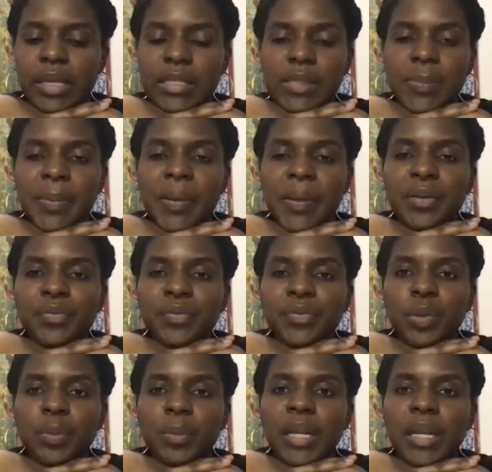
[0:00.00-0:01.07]
and spend a
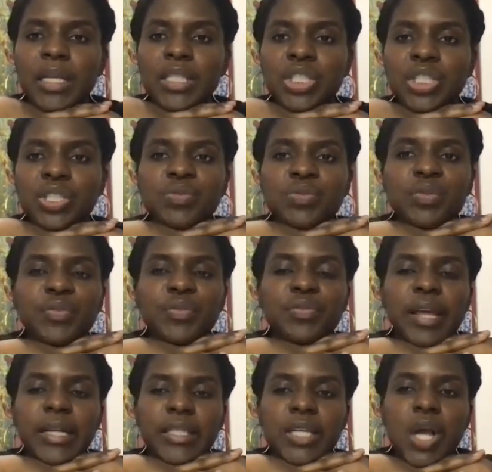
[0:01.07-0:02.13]
few minutes just
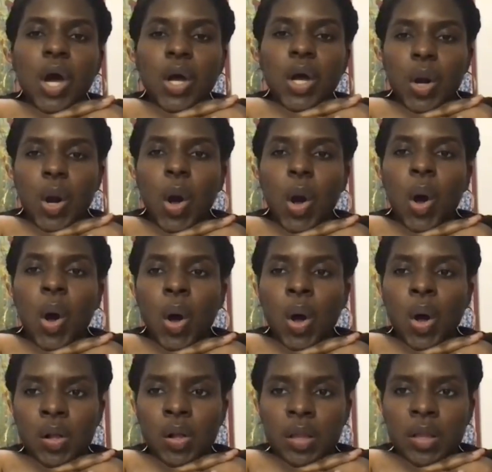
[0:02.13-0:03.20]
reflecting on
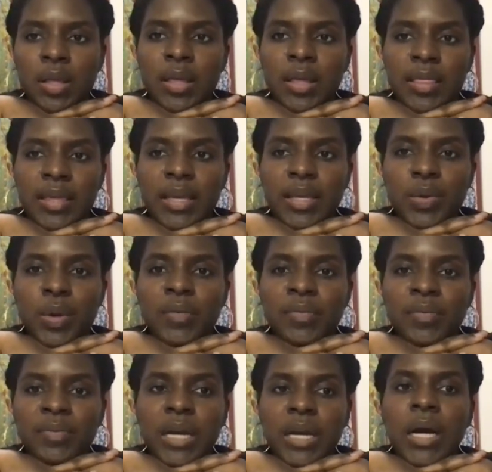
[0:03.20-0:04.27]
all that you
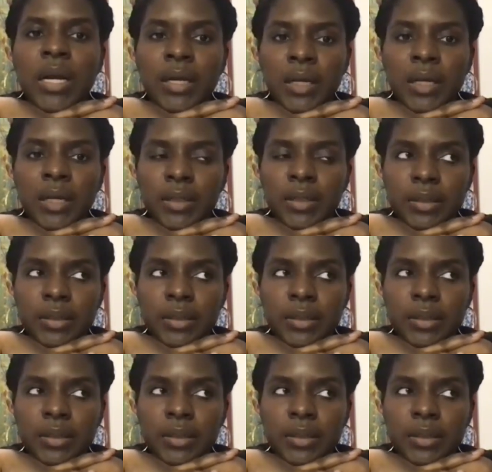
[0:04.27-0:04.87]
have done.